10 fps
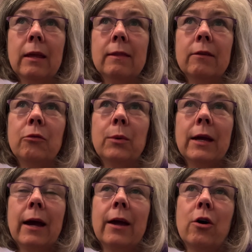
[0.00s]
This
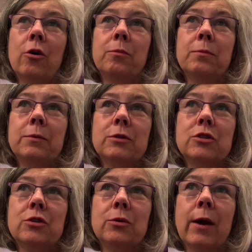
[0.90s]
week, I hope
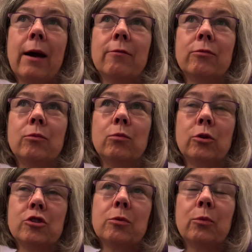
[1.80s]
to have
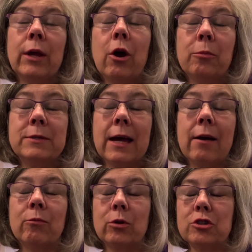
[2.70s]
worship, we hope to
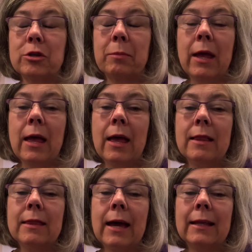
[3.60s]
have worship
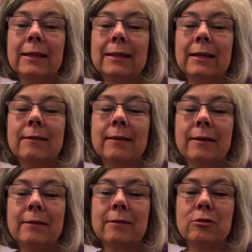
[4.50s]
that leads
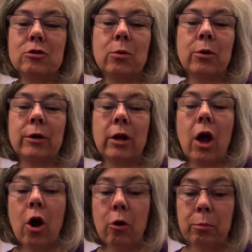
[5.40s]
us toward
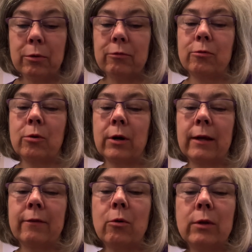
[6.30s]
hope, for
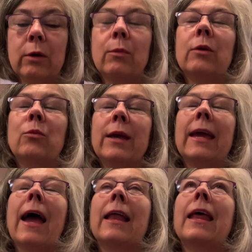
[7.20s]
it's only when we
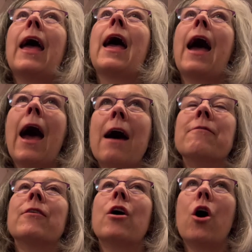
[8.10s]
can
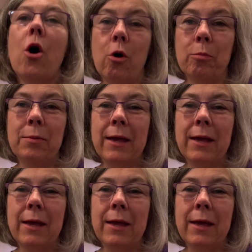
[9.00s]
have hope